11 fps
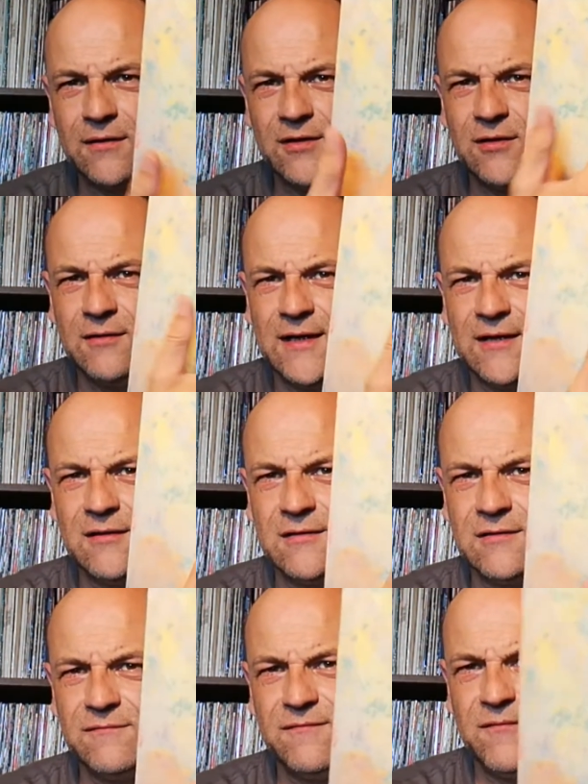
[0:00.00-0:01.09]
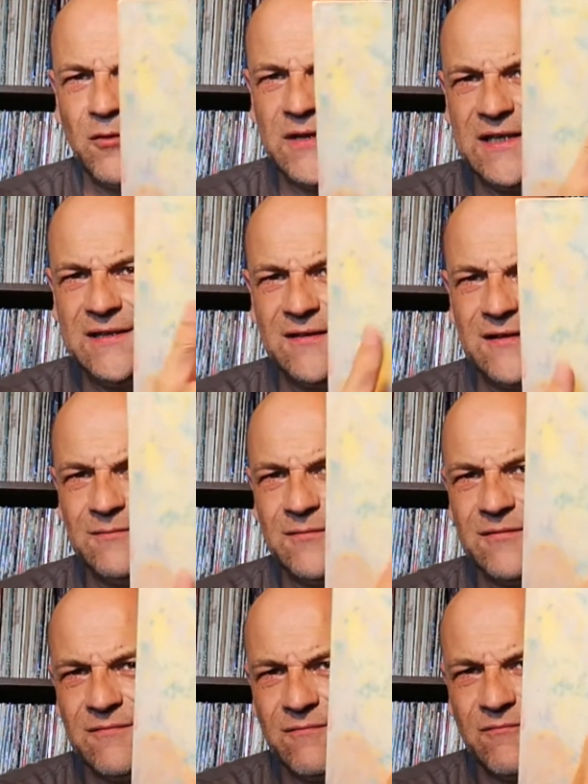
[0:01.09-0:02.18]
You know, that kind of flocky type
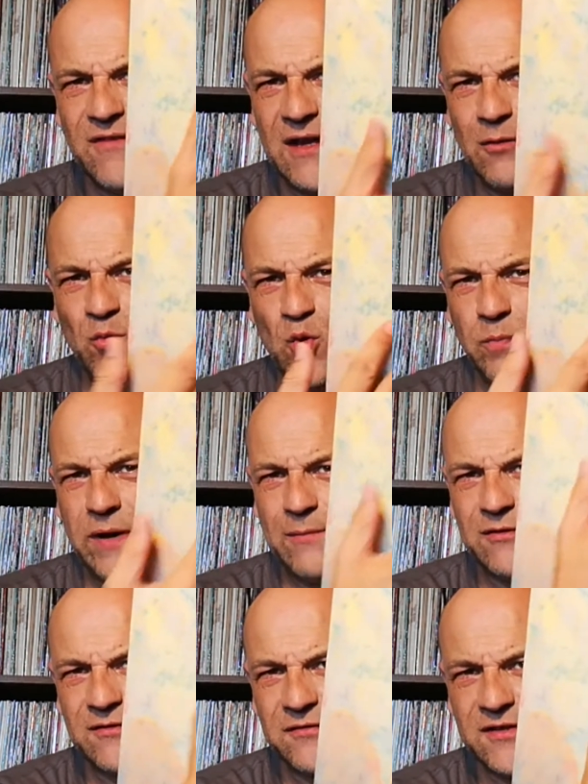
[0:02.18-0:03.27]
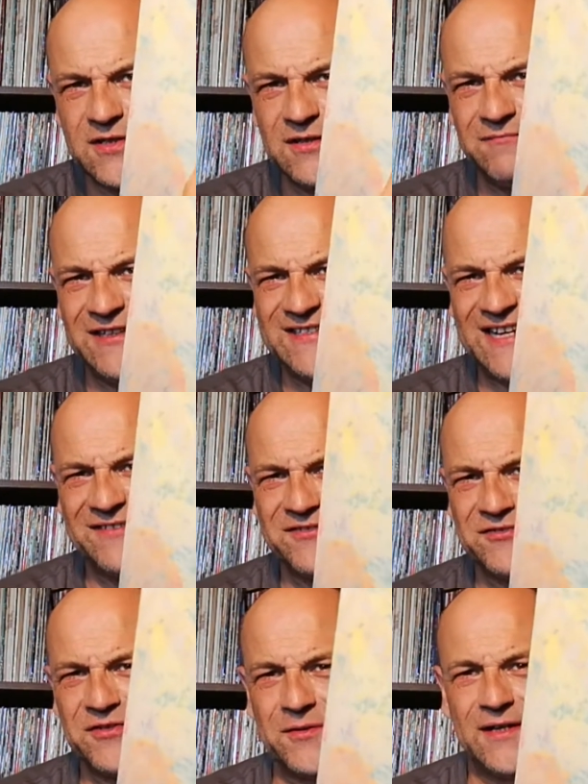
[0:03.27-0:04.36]
thick wallpaper. It's got such a lovely texture
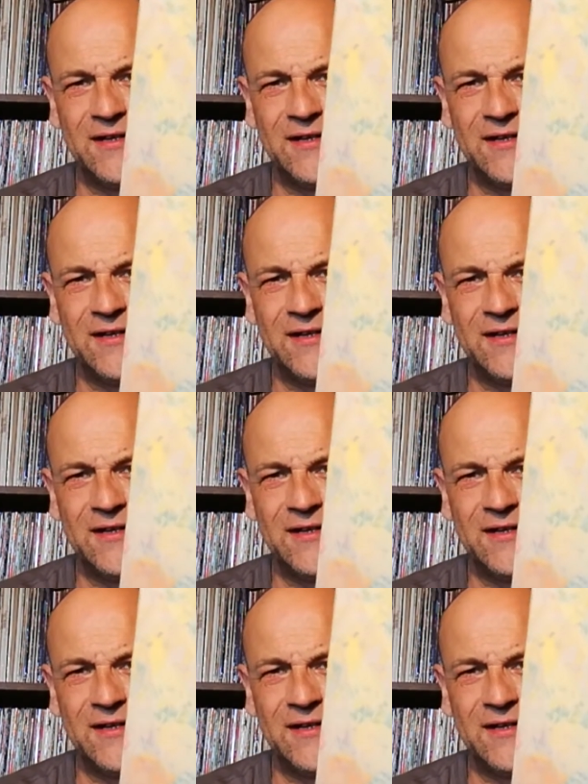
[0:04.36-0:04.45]
to it.